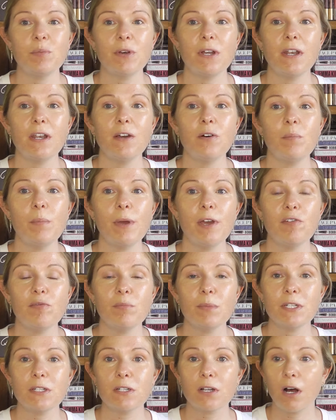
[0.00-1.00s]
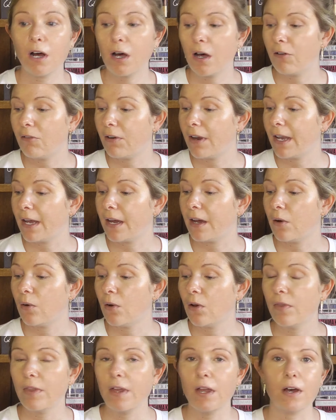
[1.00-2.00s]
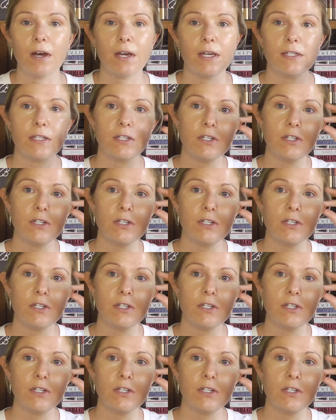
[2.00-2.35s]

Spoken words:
put a little bit of mascara now on the eyes,